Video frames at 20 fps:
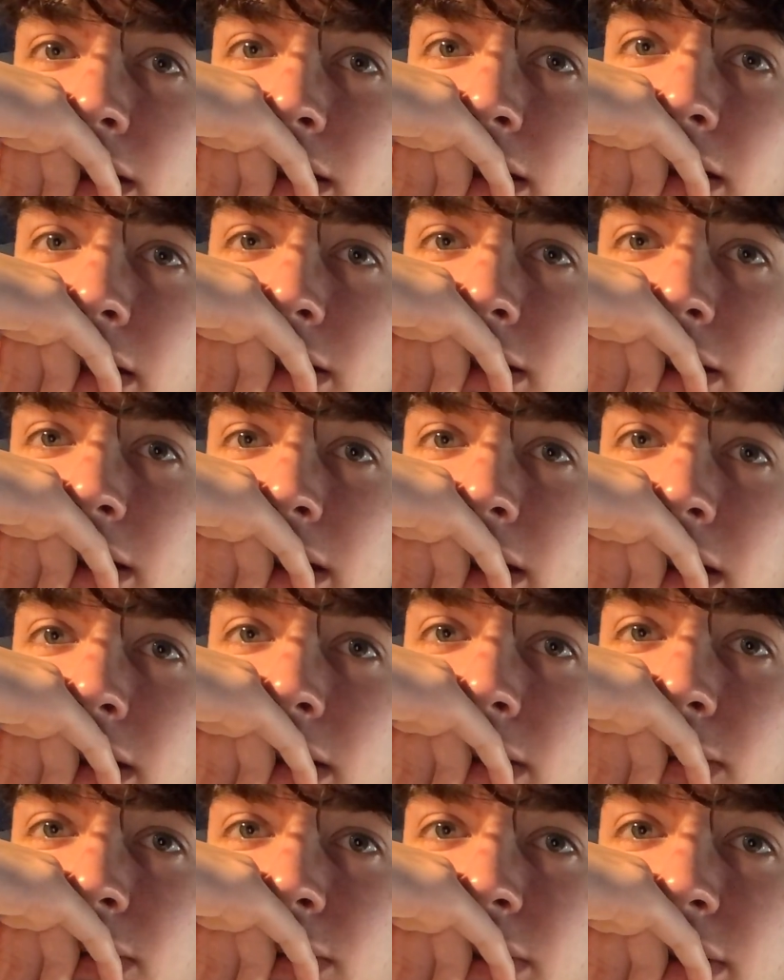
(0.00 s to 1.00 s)
Dish
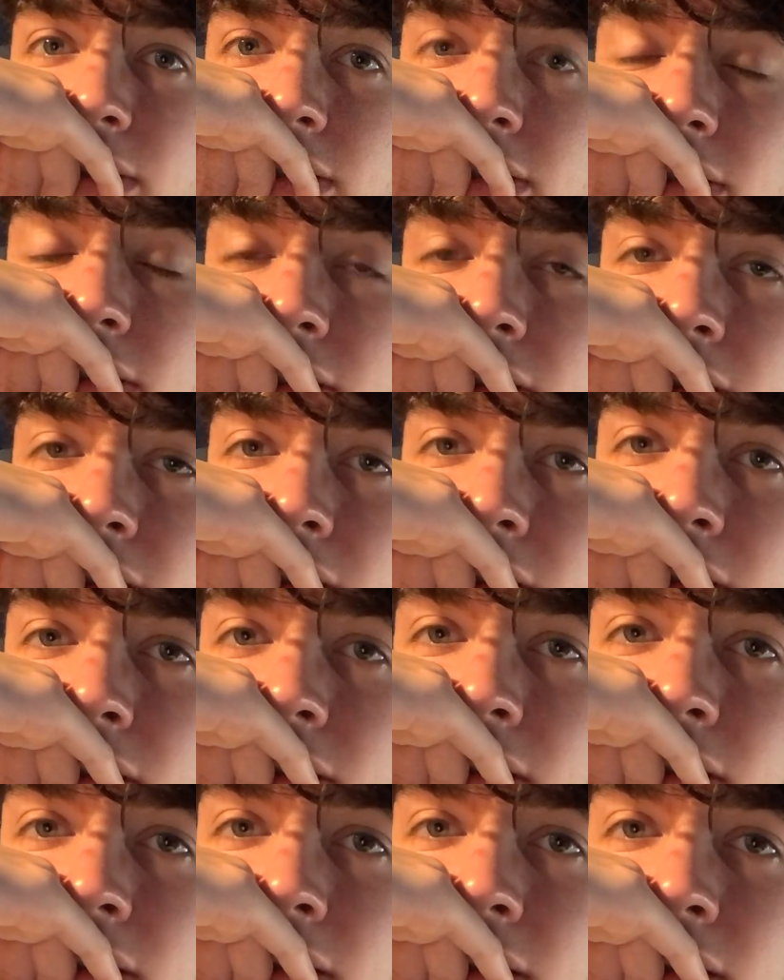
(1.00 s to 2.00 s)
A was
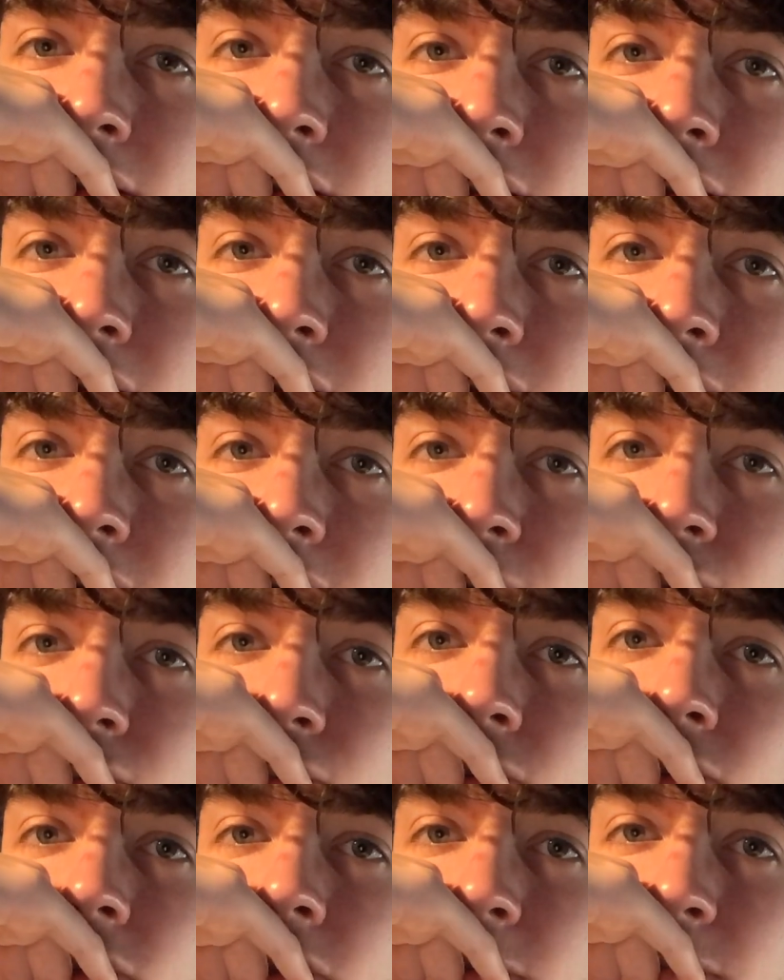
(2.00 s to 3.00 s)

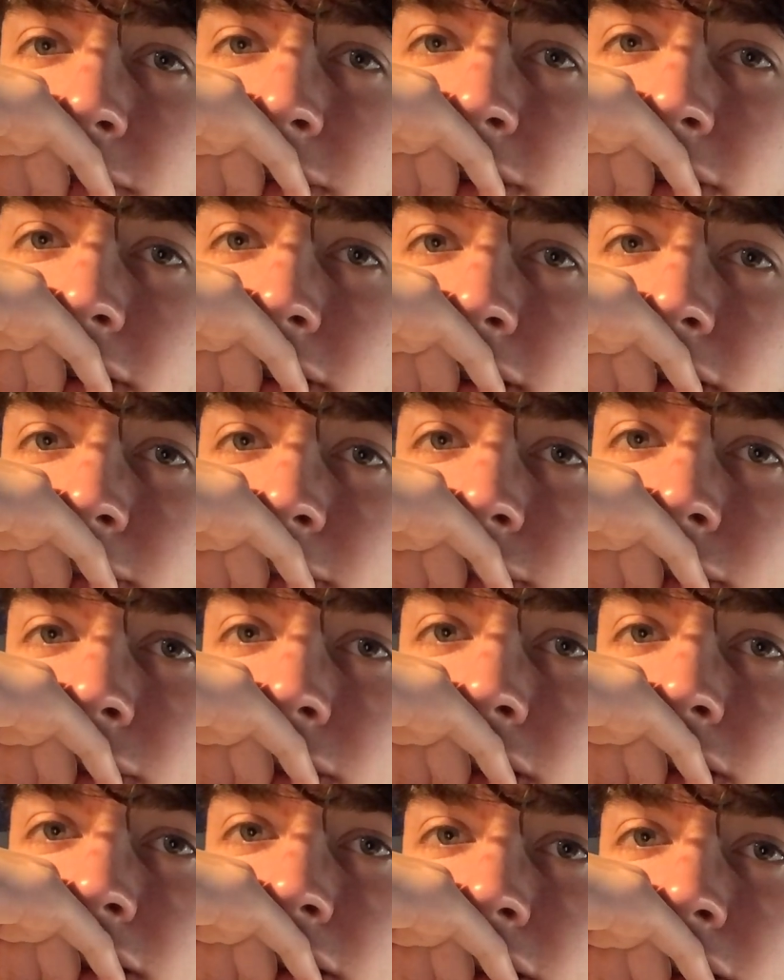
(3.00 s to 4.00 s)
warped
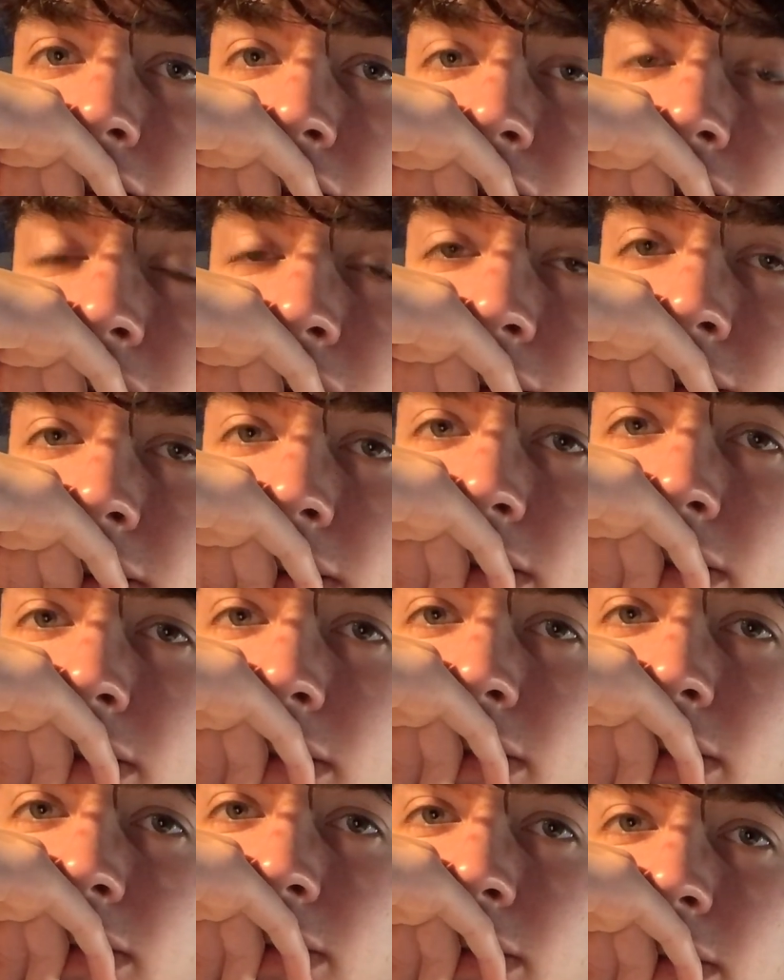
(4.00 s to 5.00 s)
complete. I think I
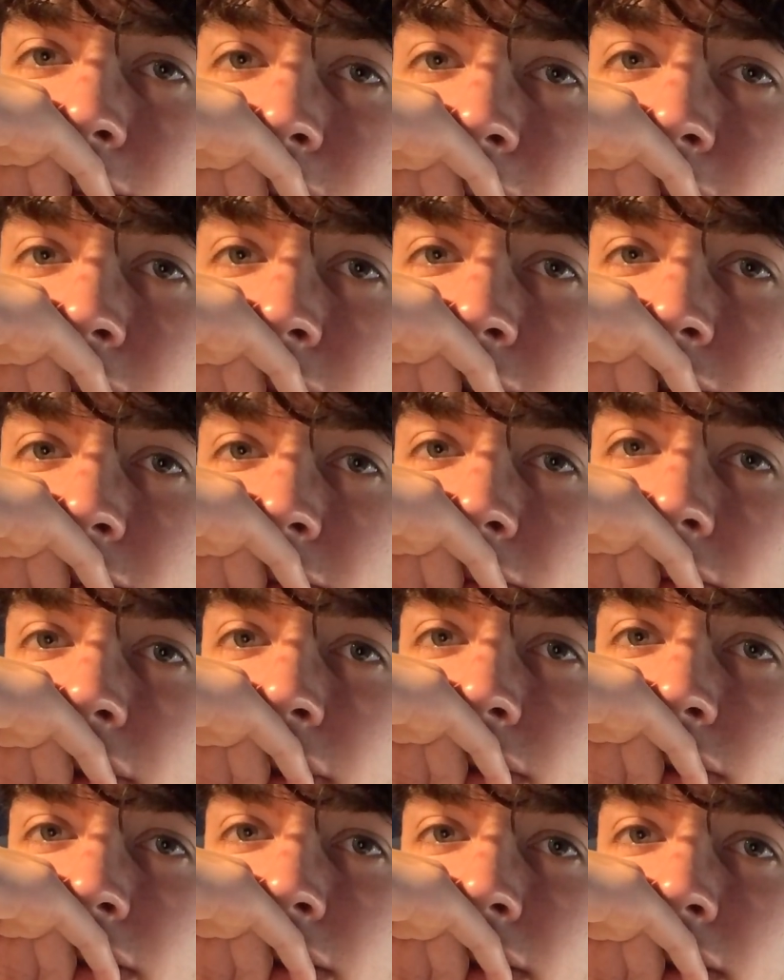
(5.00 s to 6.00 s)

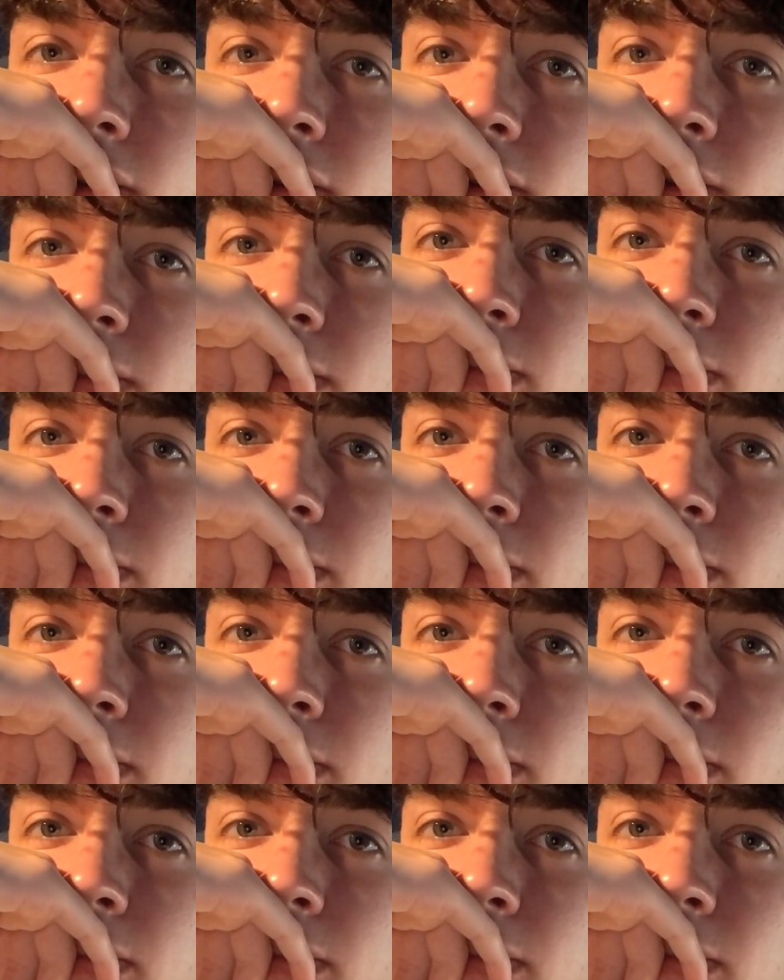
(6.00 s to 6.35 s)
misread that.